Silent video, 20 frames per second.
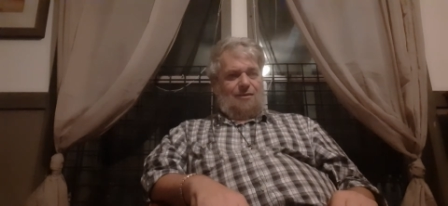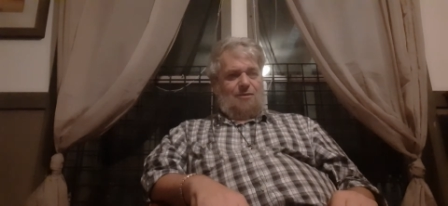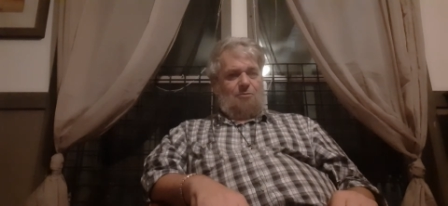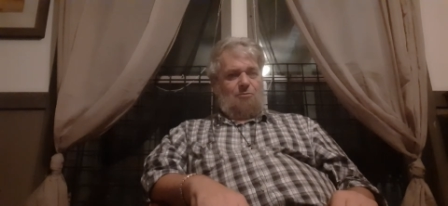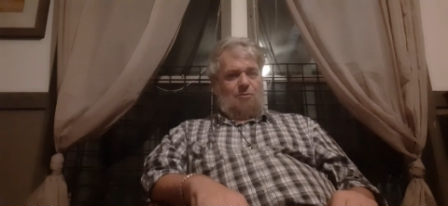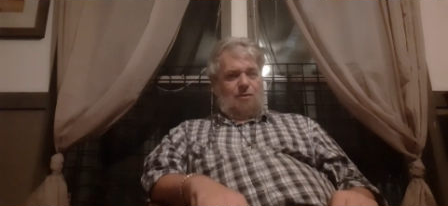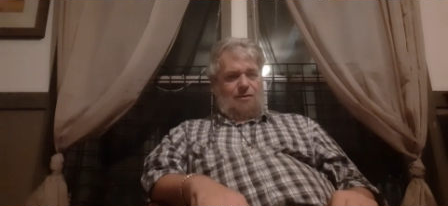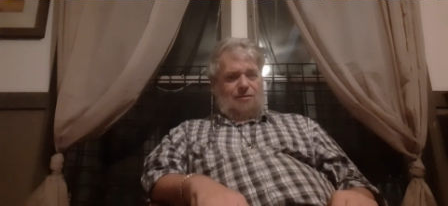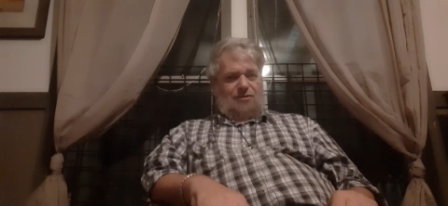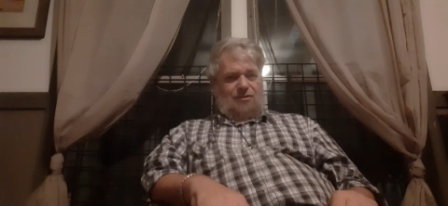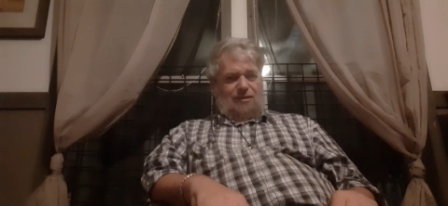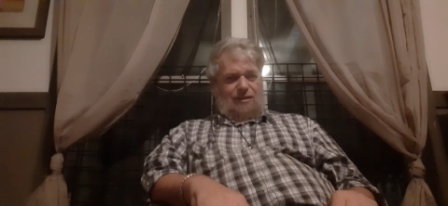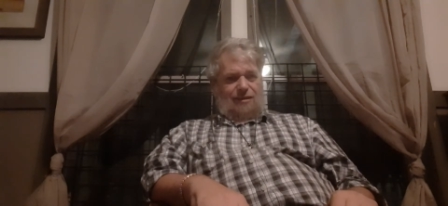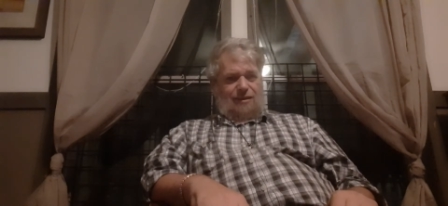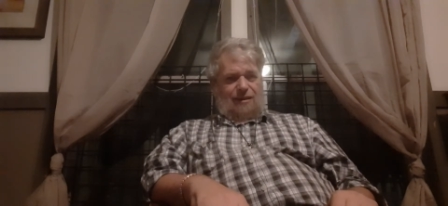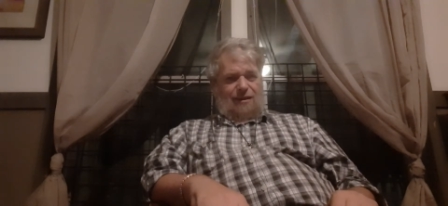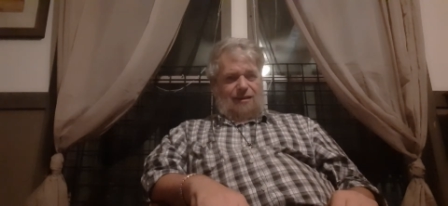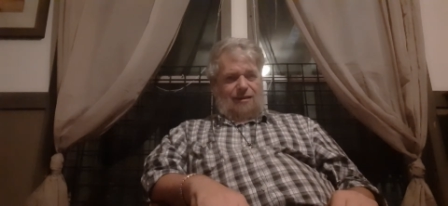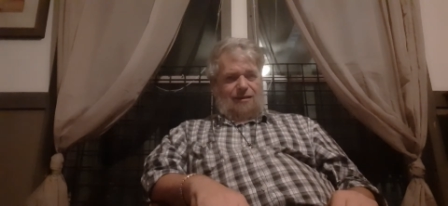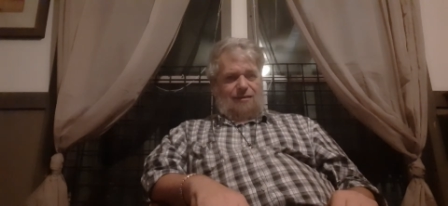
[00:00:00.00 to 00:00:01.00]
Once
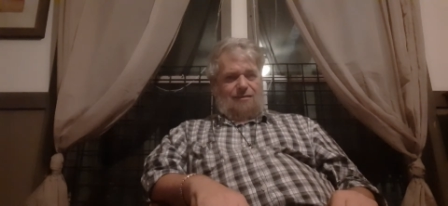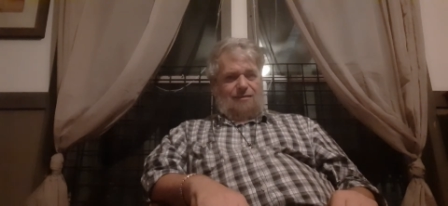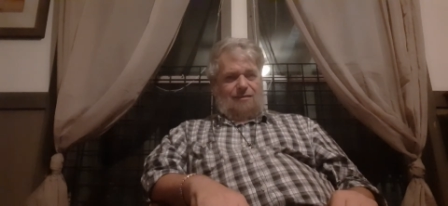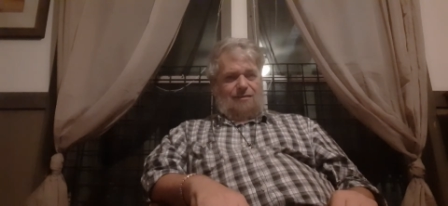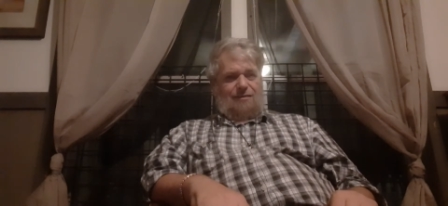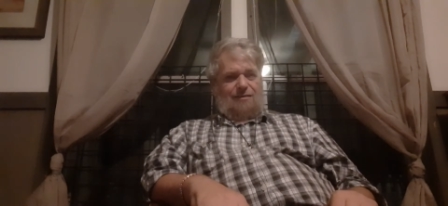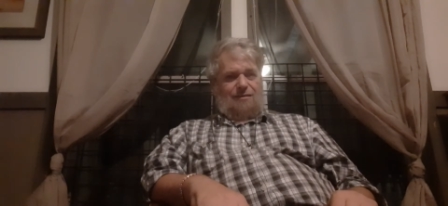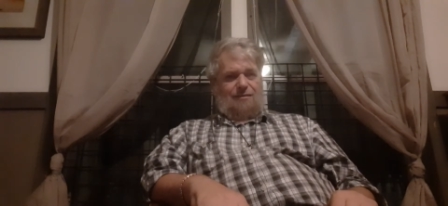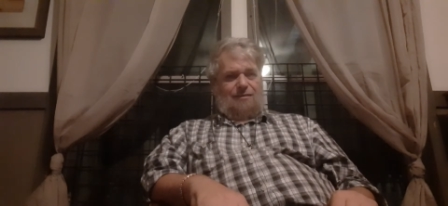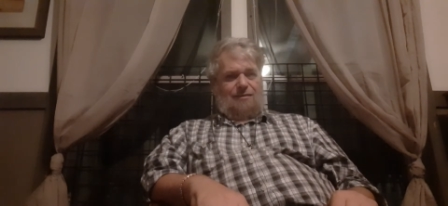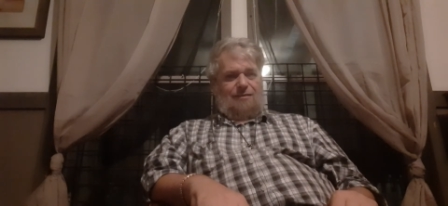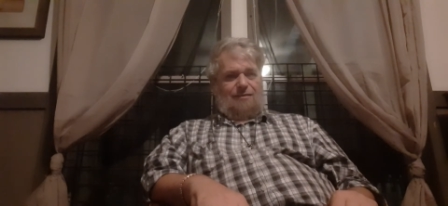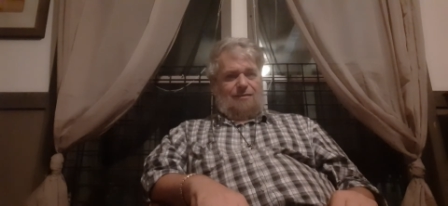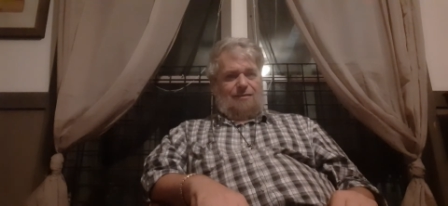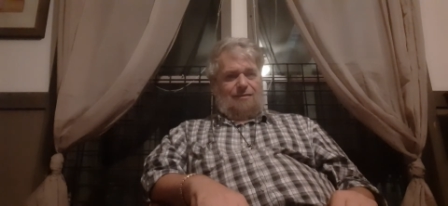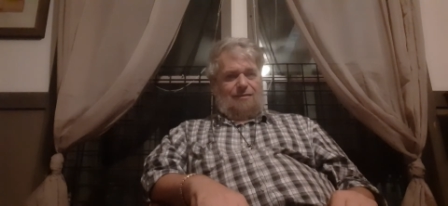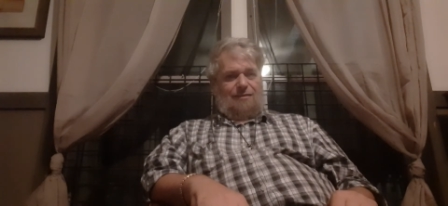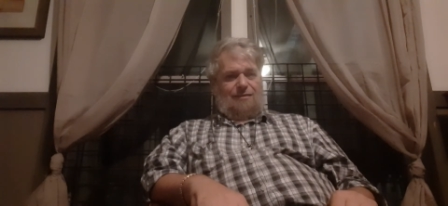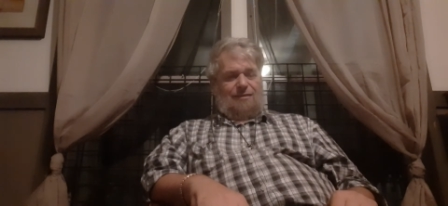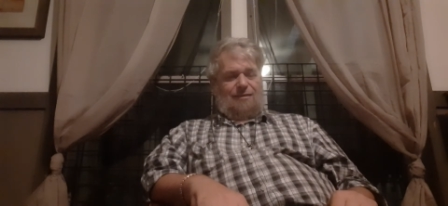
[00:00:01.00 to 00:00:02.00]
again,
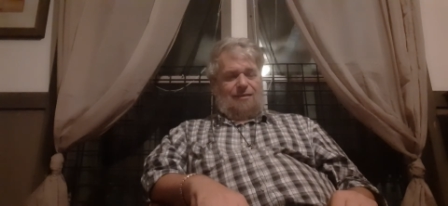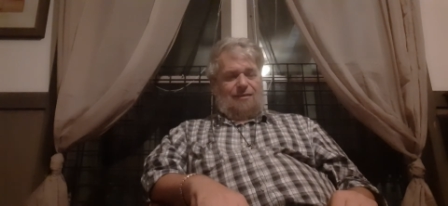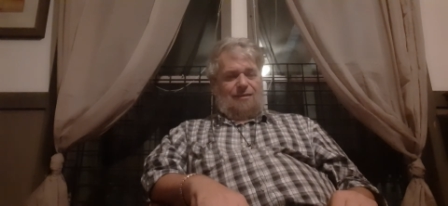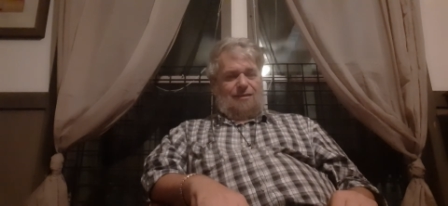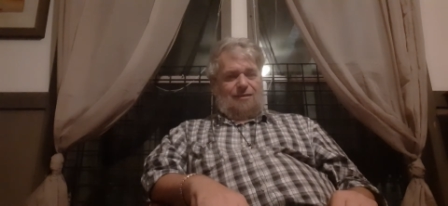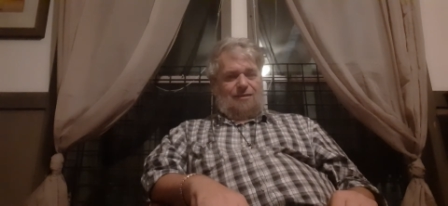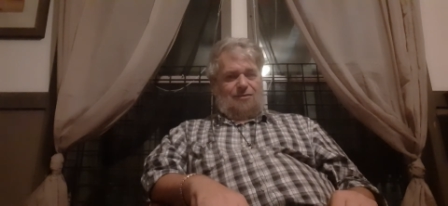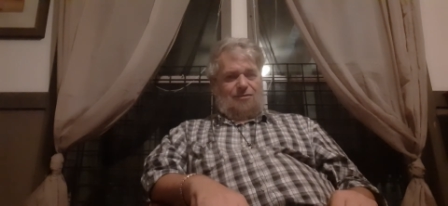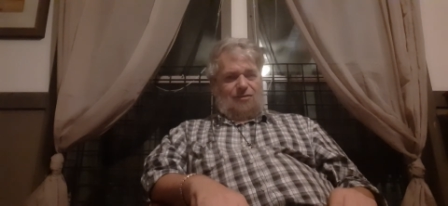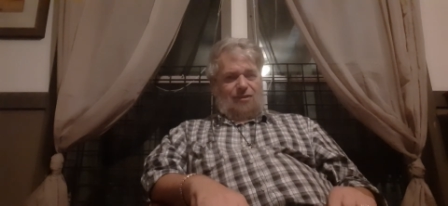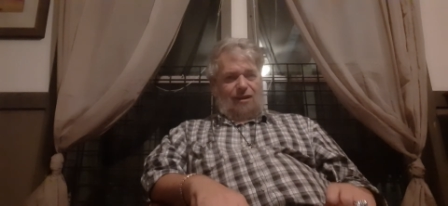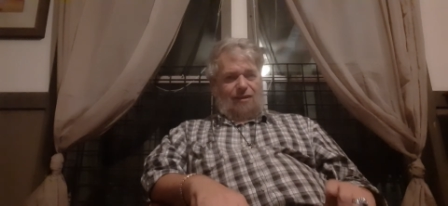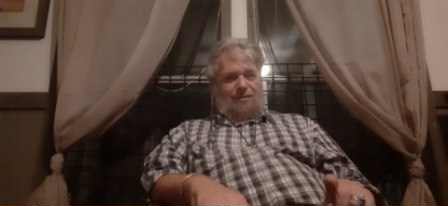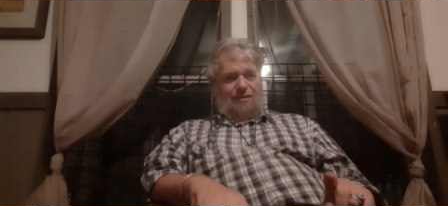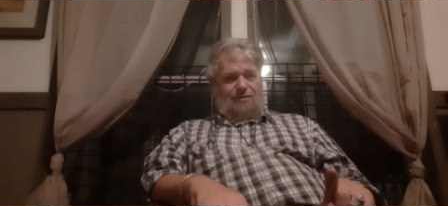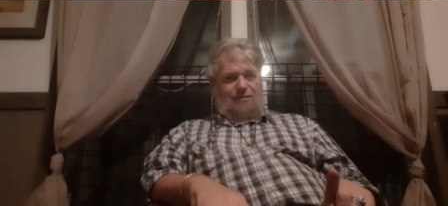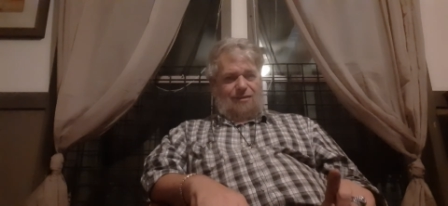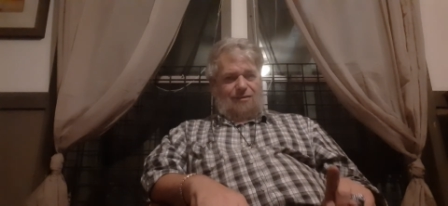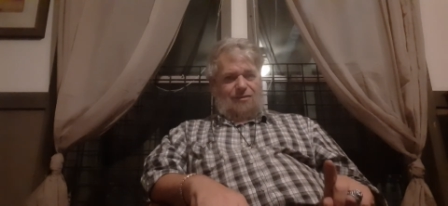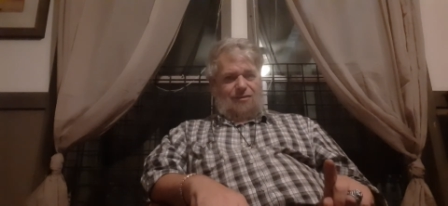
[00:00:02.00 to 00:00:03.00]

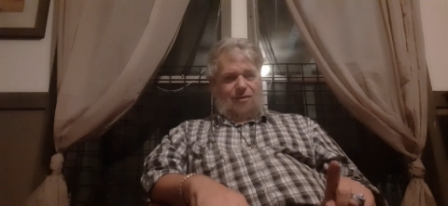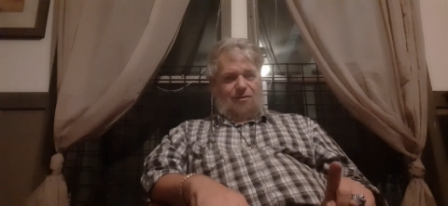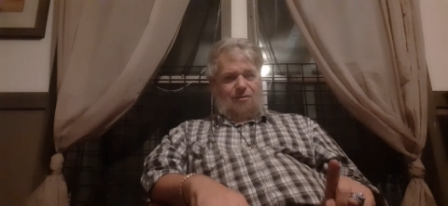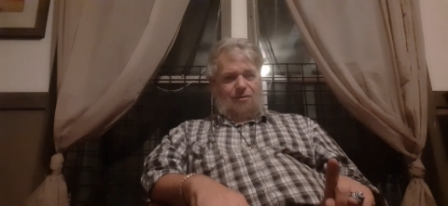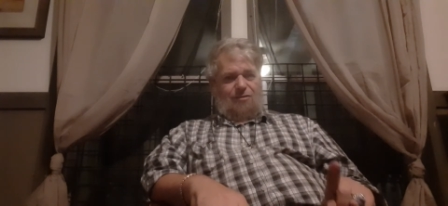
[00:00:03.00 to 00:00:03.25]
chacun a son